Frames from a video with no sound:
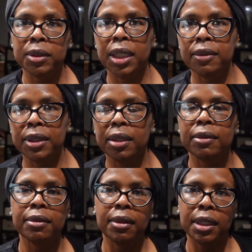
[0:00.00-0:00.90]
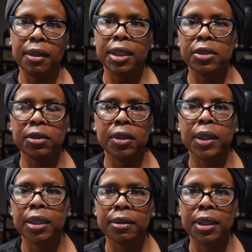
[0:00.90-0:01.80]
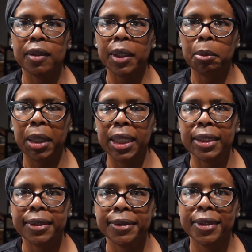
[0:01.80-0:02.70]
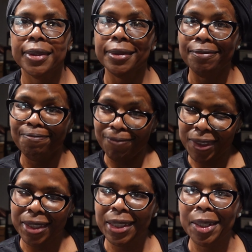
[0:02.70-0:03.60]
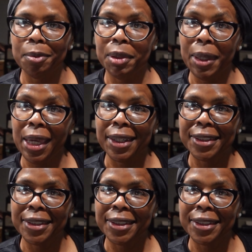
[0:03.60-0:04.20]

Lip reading: a taste test and I'll let you know how long they baked. I'll be back.